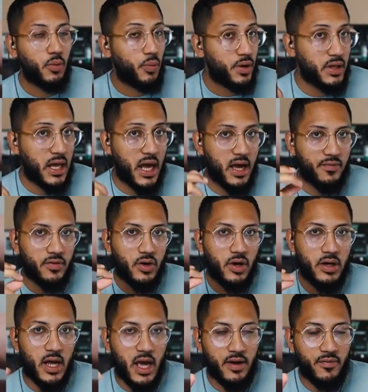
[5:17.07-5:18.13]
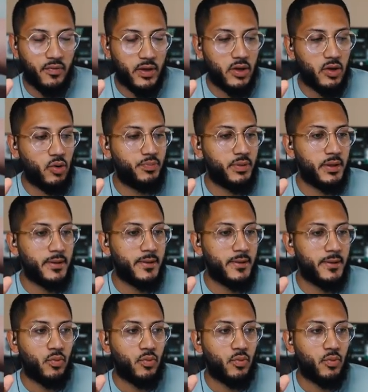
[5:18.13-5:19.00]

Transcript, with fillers: the one and a half guard, halfway open,